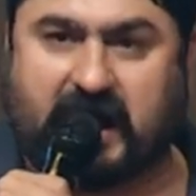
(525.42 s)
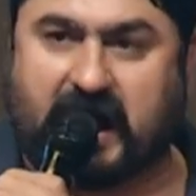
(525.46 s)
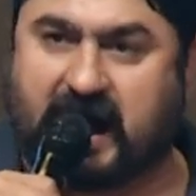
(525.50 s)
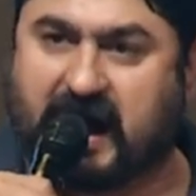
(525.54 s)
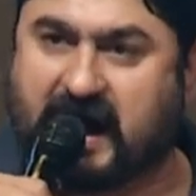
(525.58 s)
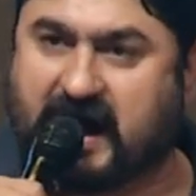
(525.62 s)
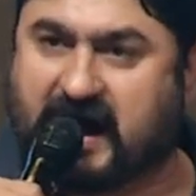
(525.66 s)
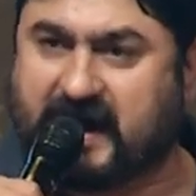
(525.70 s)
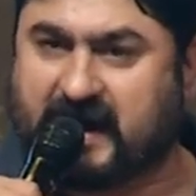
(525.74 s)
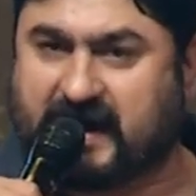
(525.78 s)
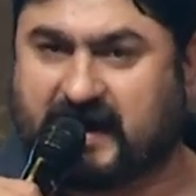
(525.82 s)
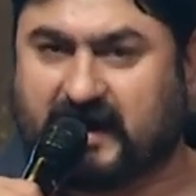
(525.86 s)

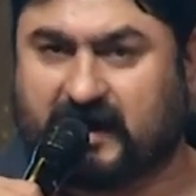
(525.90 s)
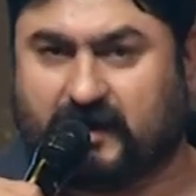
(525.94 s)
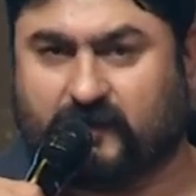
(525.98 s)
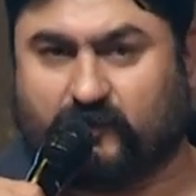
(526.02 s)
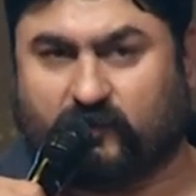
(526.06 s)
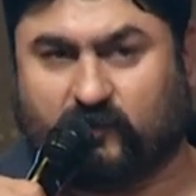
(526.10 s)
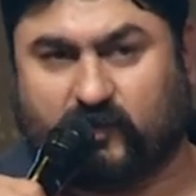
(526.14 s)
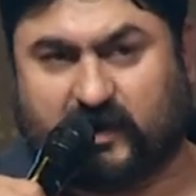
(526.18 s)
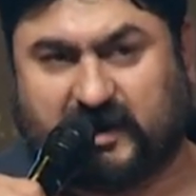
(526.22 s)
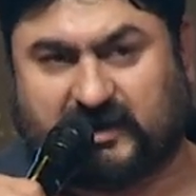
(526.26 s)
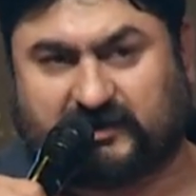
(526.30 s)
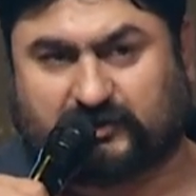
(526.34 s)
I
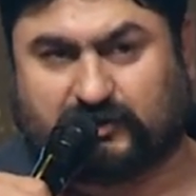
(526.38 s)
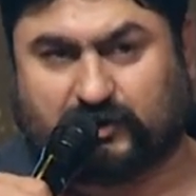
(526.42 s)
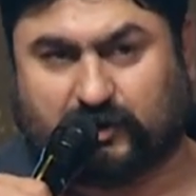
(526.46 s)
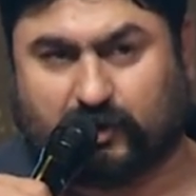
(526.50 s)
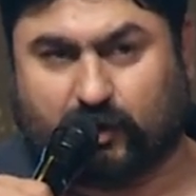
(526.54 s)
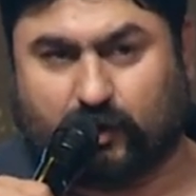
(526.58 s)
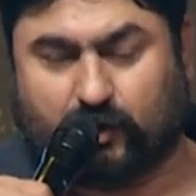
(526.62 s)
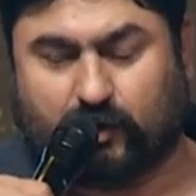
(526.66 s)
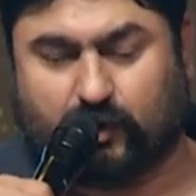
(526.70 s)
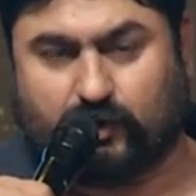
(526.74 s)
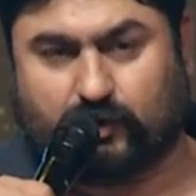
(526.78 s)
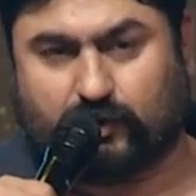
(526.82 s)
am with
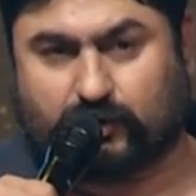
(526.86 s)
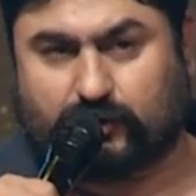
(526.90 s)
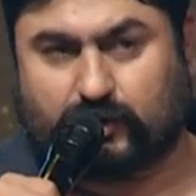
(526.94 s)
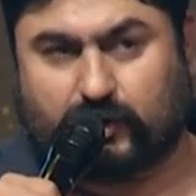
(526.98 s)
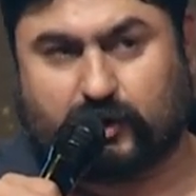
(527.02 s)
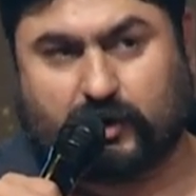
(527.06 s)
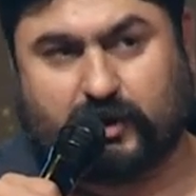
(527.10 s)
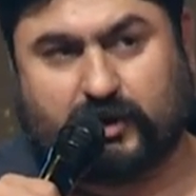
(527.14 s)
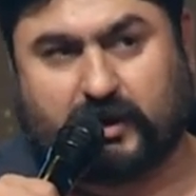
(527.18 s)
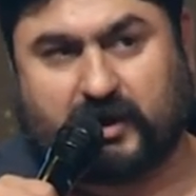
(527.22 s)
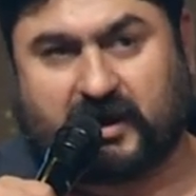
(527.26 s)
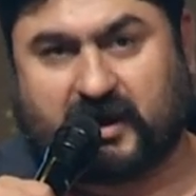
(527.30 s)
you,
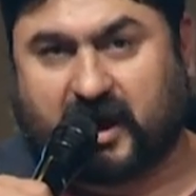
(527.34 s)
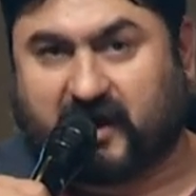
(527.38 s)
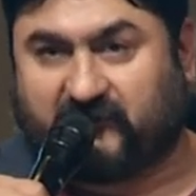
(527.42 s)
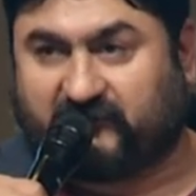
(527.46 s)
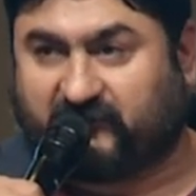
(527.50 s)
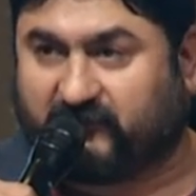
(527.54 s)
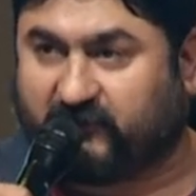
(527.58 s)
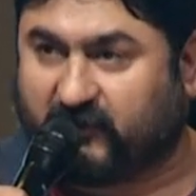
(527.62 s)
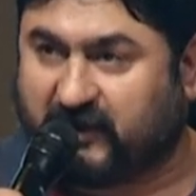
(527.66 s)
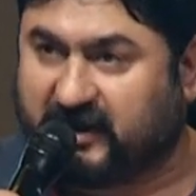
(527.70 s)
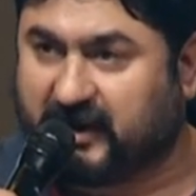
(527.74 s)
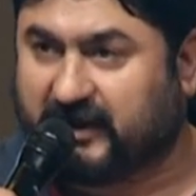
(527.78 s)

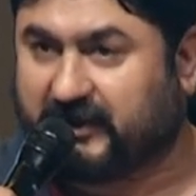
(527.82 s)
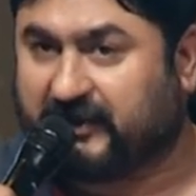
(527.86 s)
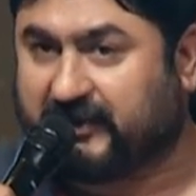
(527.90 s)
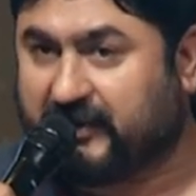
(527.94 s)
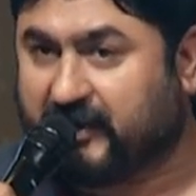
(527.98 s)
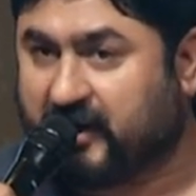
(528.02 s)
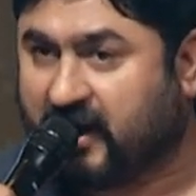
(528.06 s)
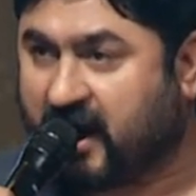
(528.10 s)
fear